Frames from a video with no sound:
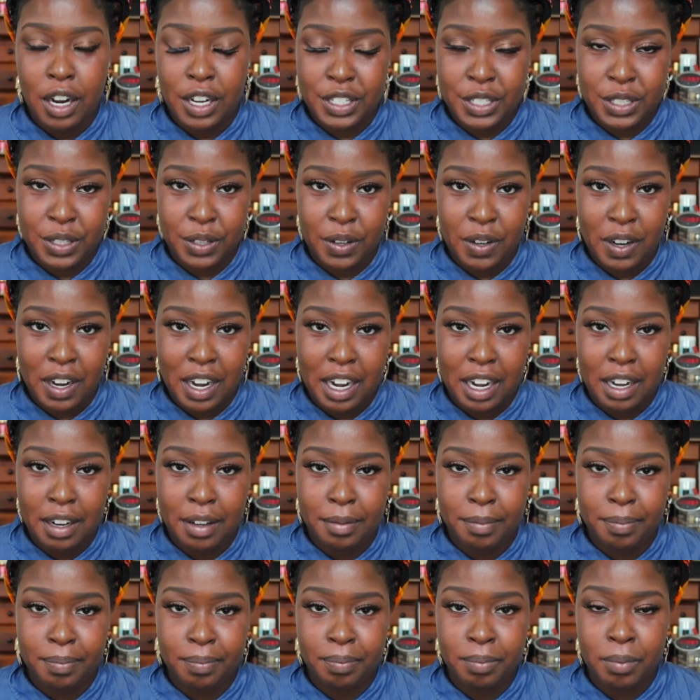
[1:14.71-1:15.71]
Also,
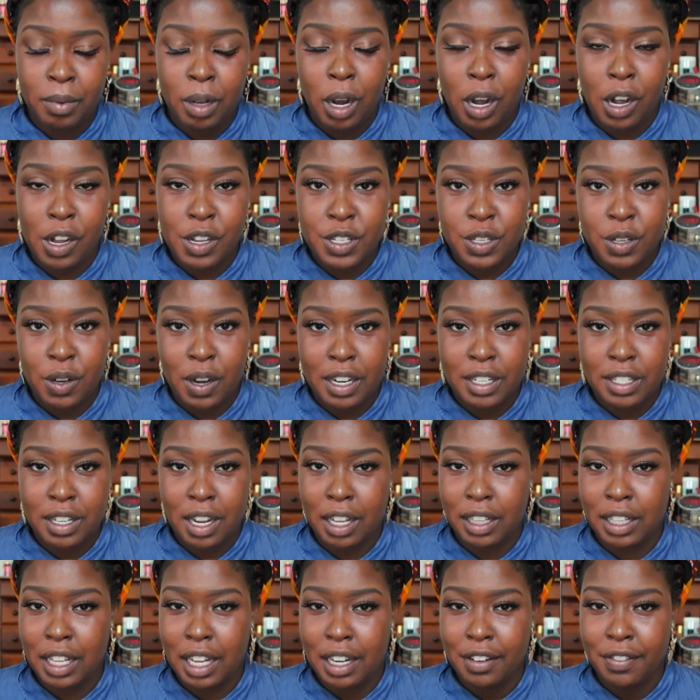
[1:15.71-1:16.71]
I
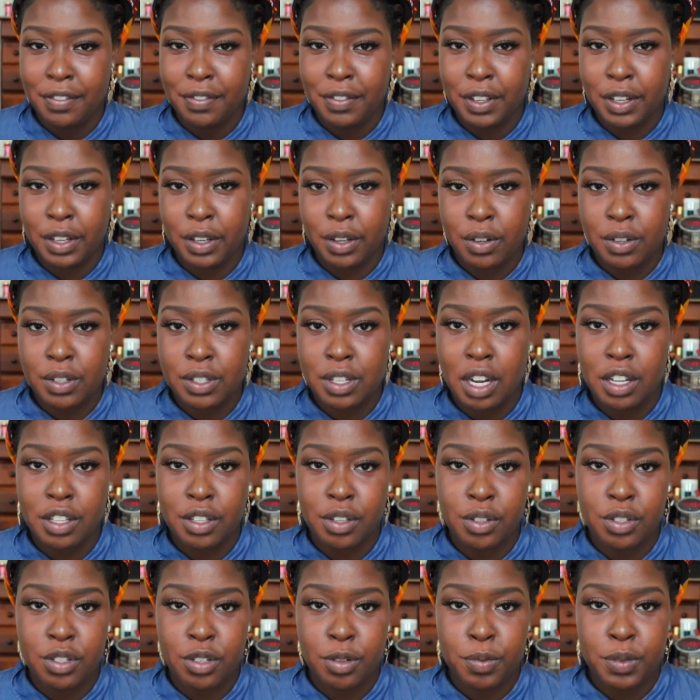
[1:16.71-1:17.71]
saw a lot of videos on
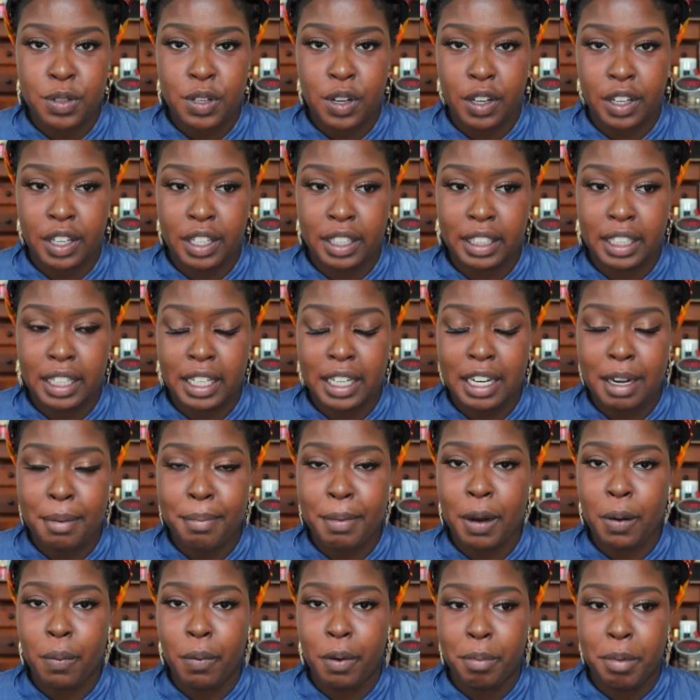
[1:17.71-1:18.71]
YouTube circulating
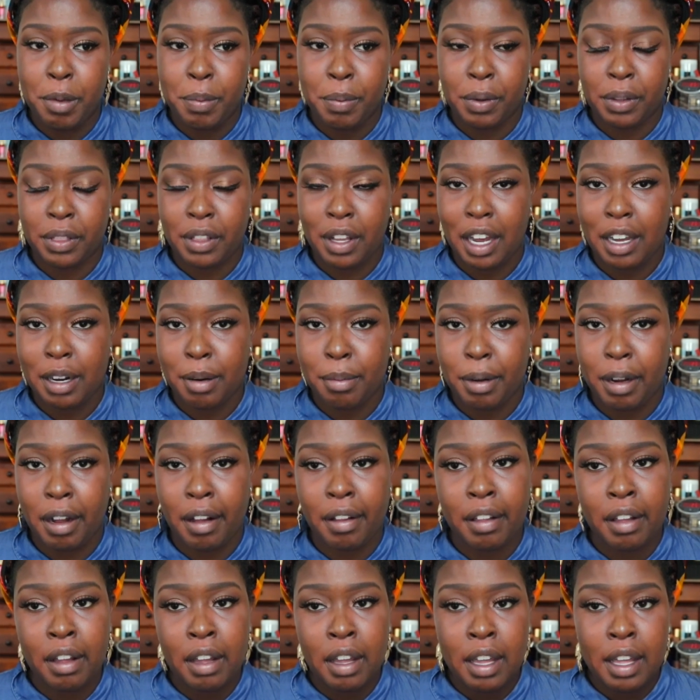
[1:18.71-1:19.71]
about what people thought about